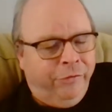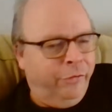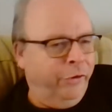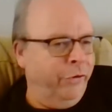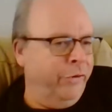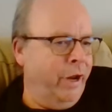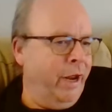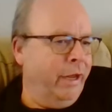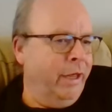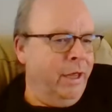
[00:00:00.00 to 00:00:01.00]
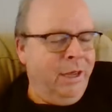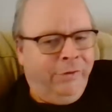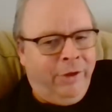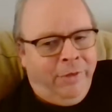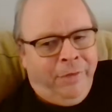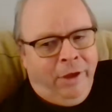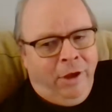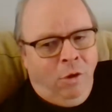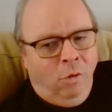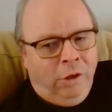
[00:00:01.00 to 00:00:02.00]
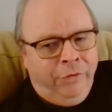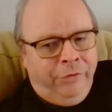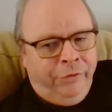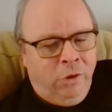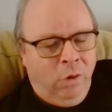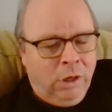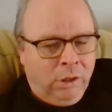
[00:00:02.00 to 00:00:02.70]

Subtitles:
for a new tank. Is that the Oakland Zoo?